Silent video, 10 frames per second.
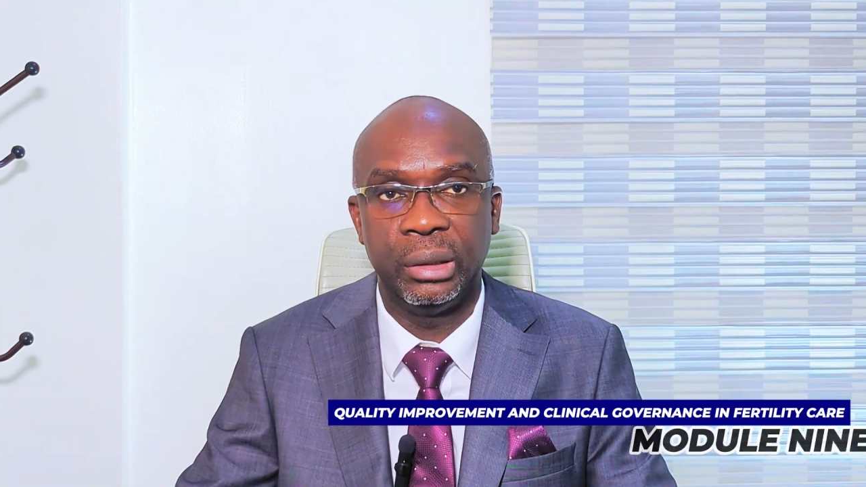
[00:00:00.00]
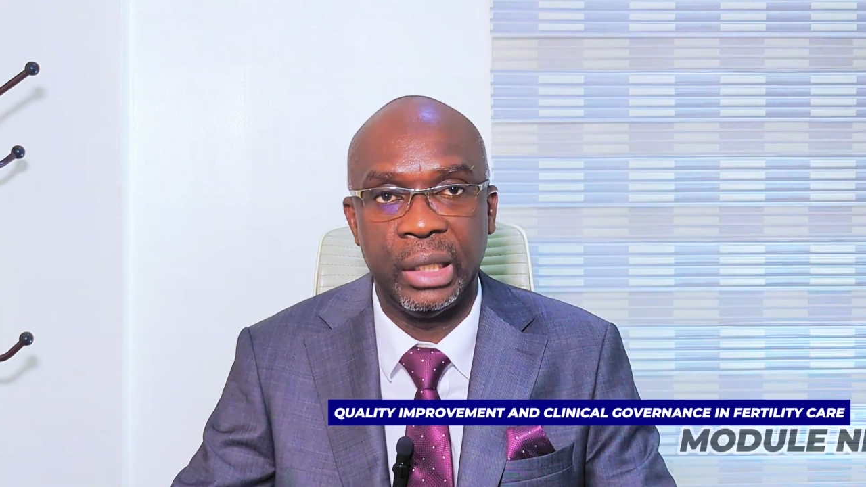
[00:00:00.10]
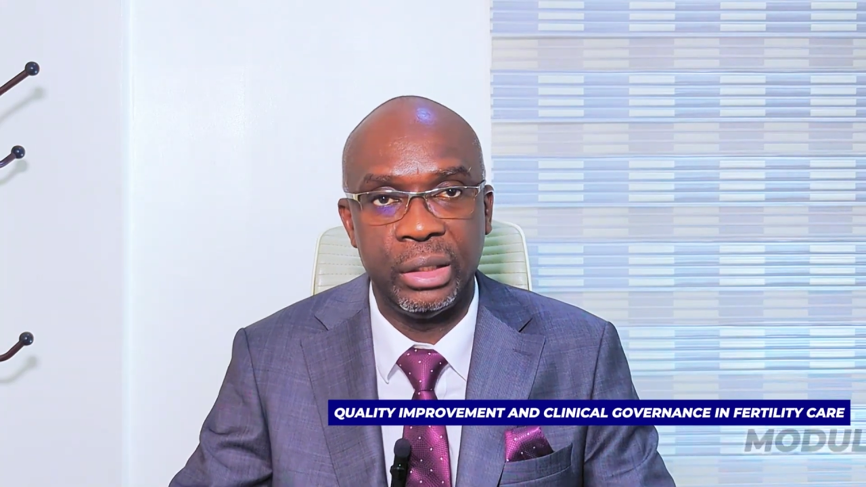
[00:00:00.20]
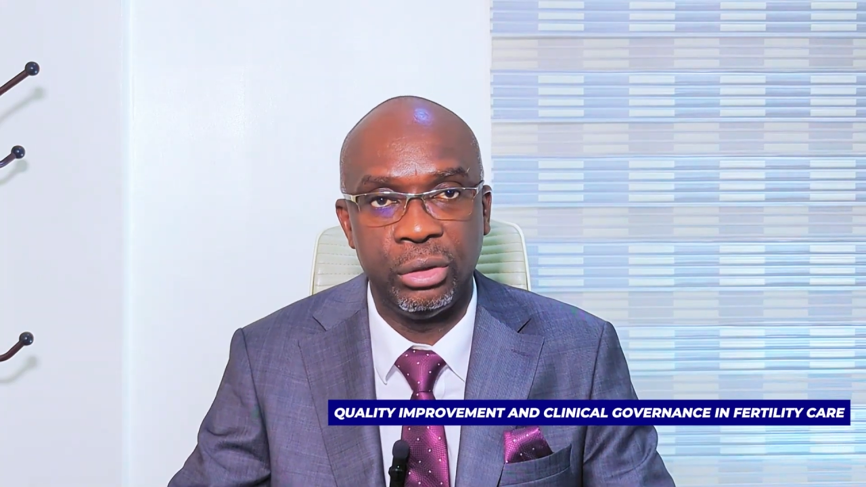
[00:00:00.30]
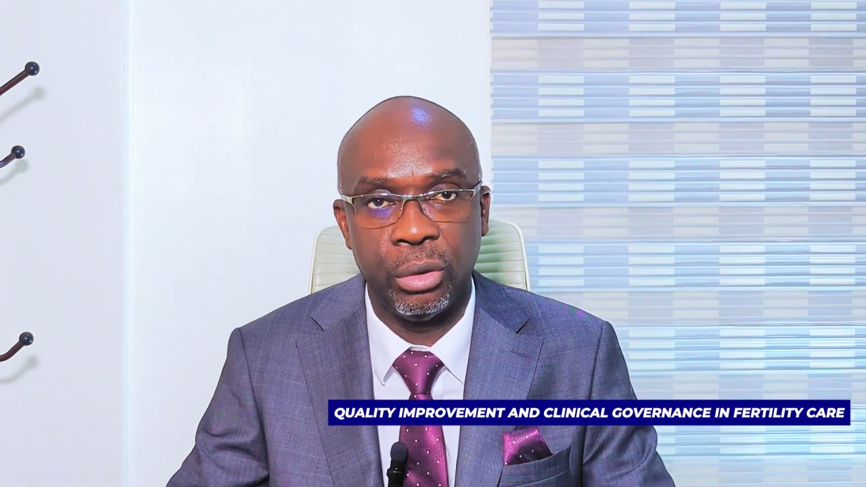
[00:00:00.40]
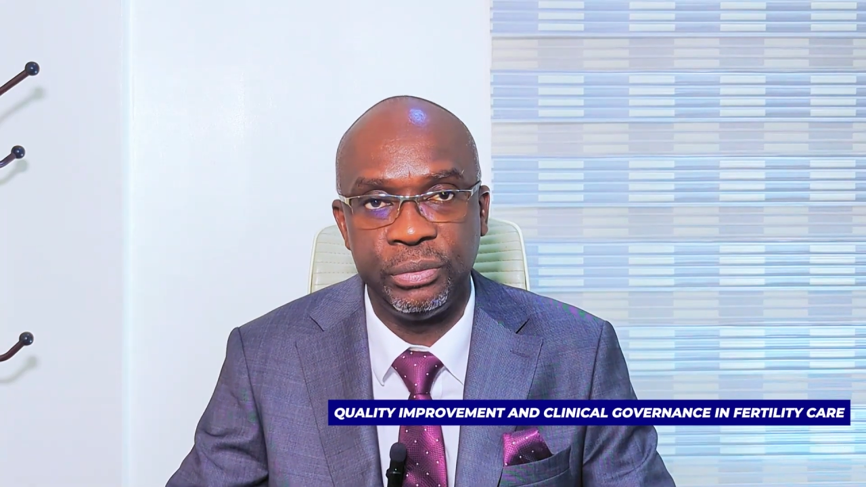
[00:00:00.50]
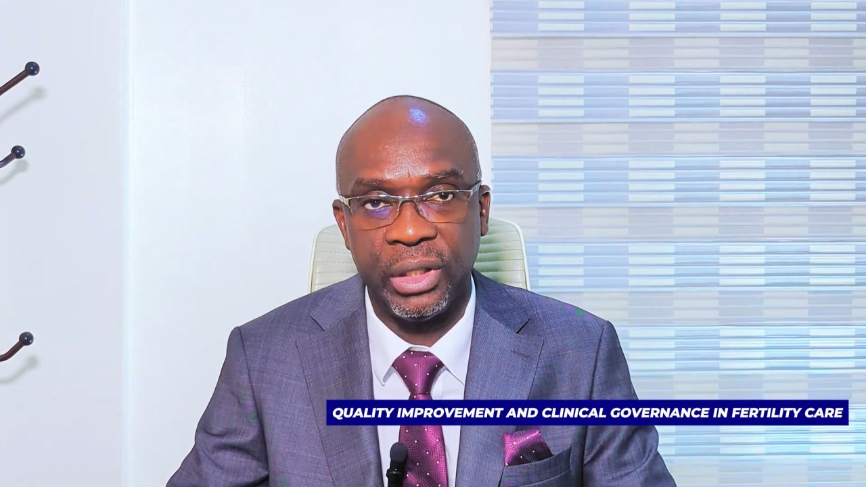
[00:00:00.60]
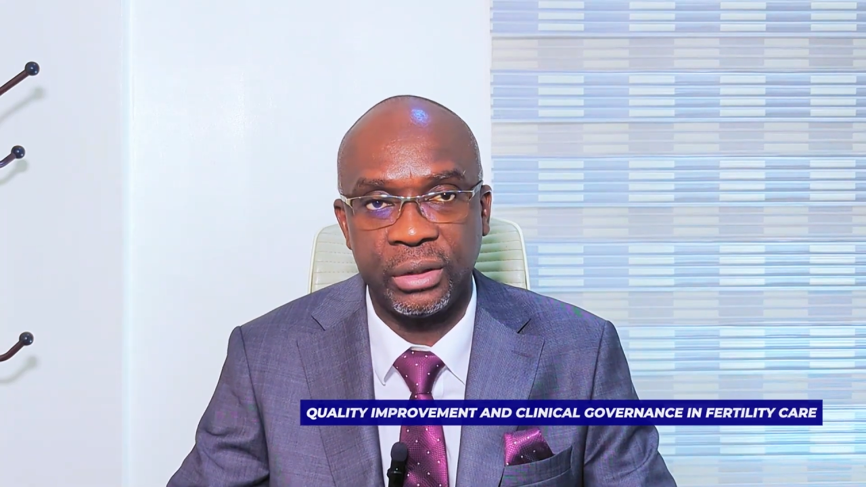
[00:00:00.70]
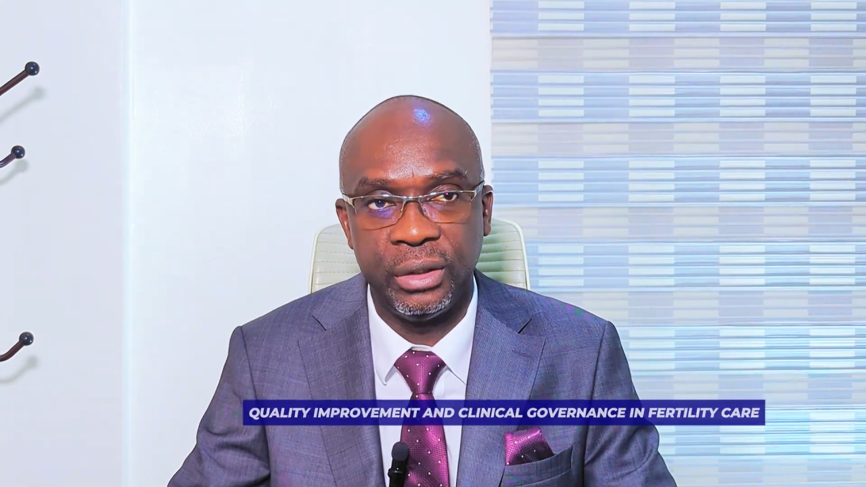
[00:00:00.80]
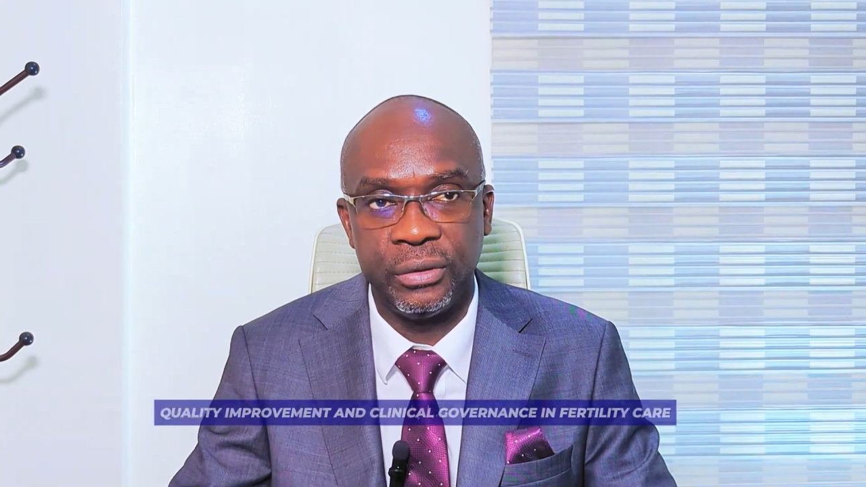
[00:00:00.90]
learning
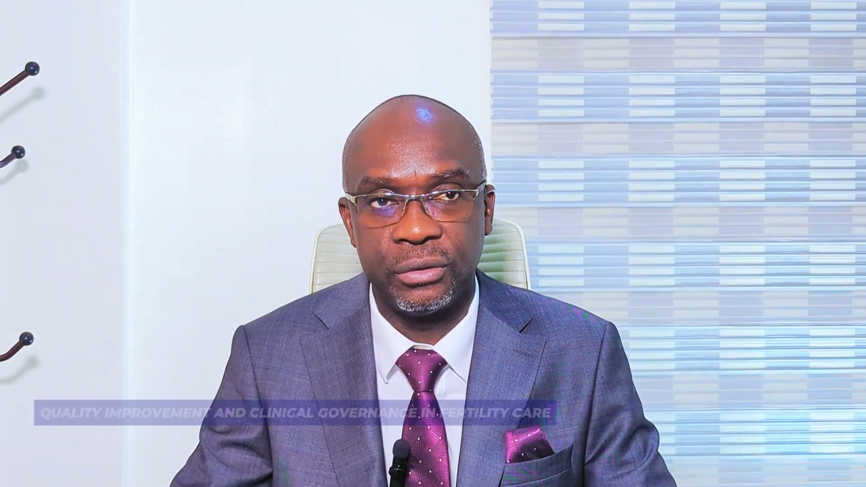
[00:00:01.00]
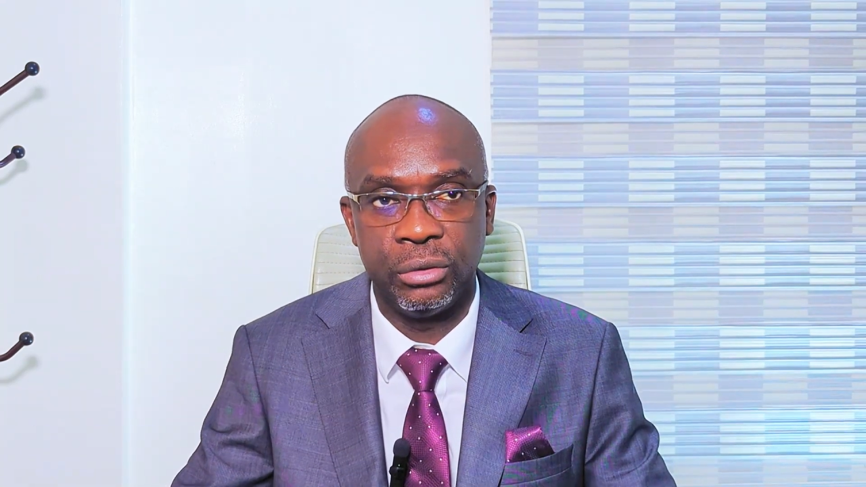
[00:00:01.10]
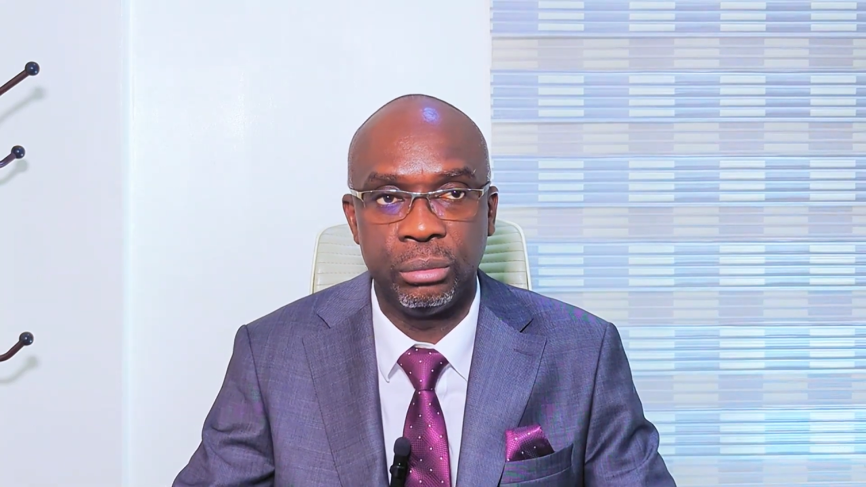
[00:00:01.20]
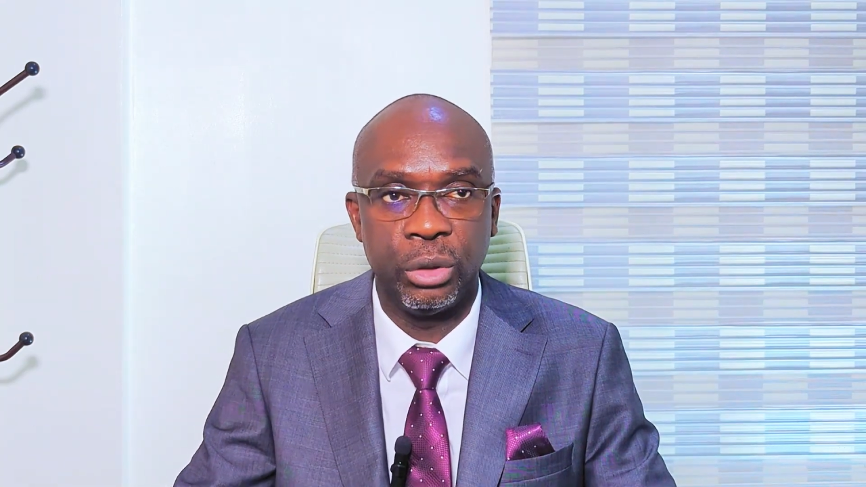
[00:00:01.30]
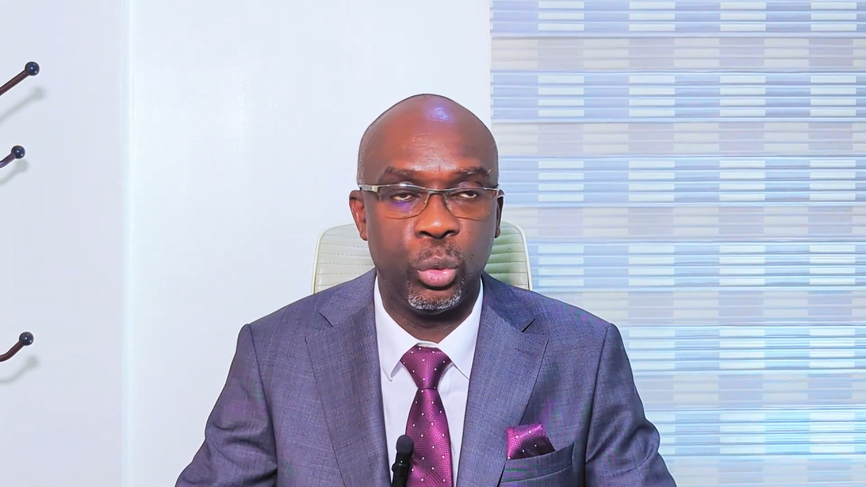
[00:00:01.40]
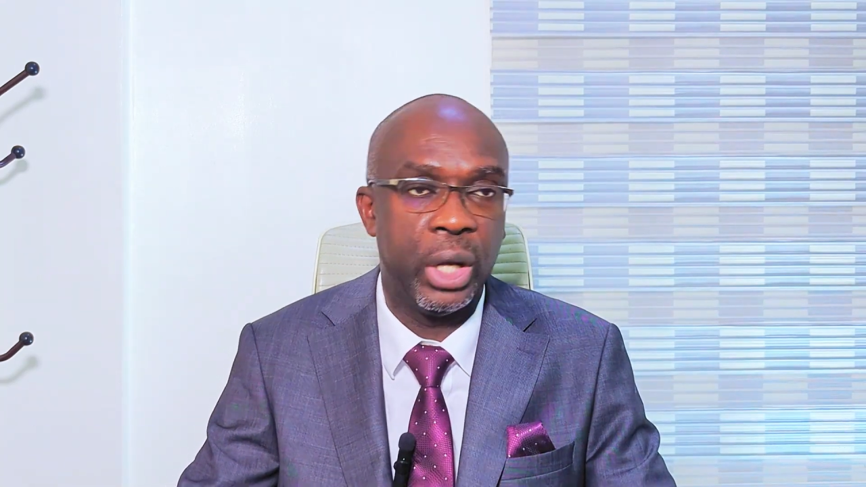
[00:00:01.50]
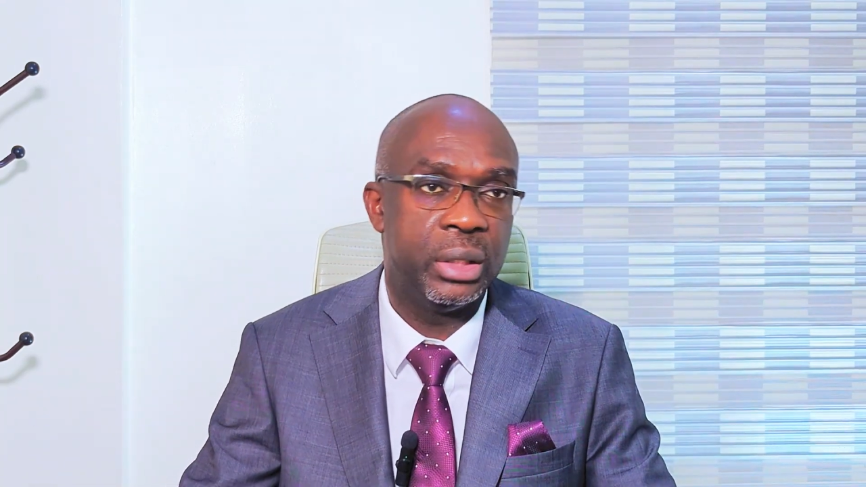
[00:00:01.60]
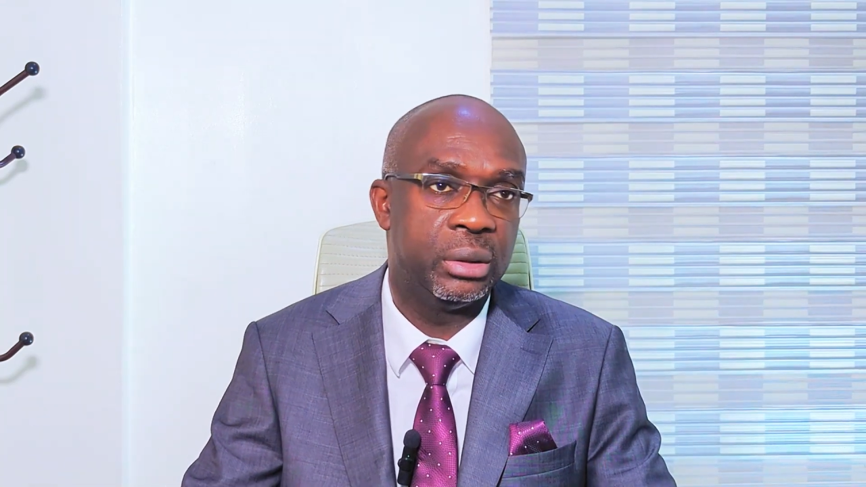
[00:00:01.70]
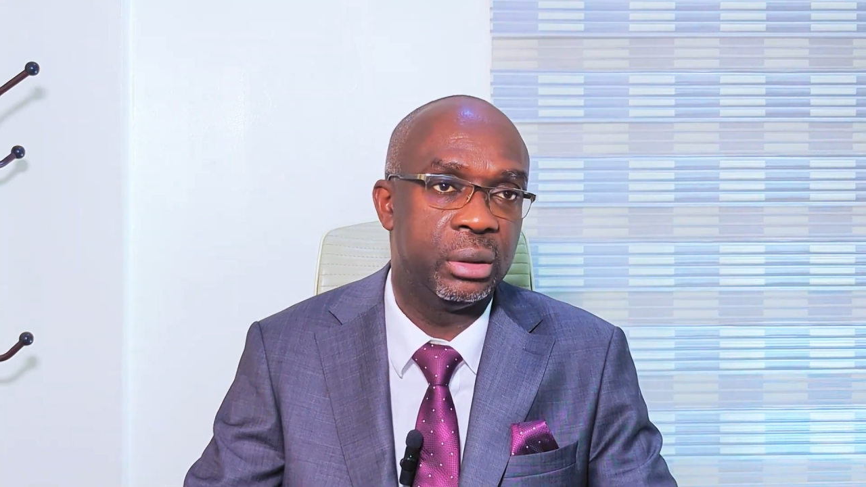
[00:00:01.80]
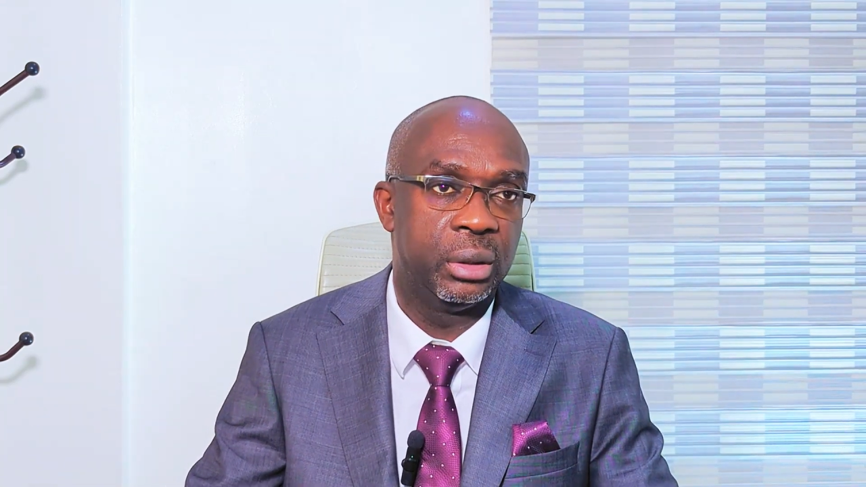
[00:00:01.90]
objectives. Number
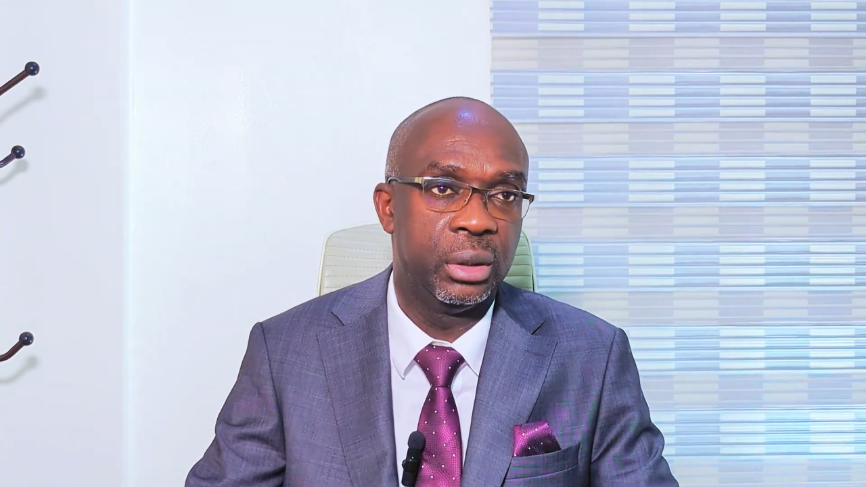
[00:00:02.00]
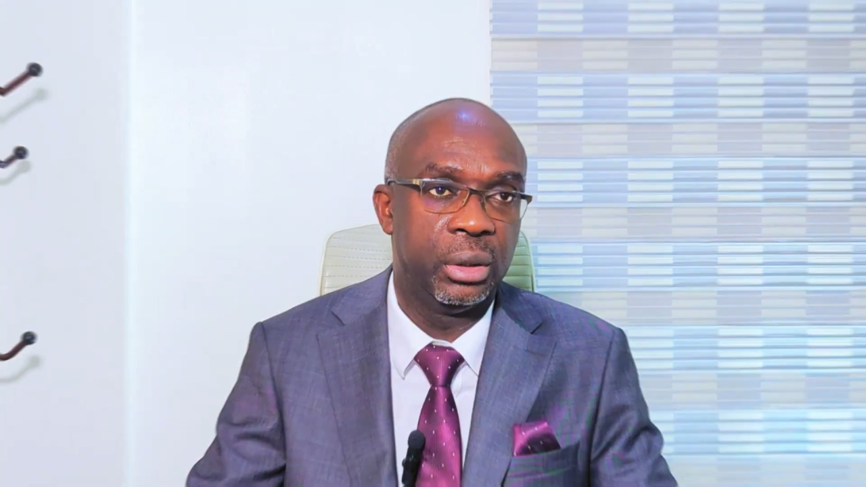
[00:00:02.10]
1,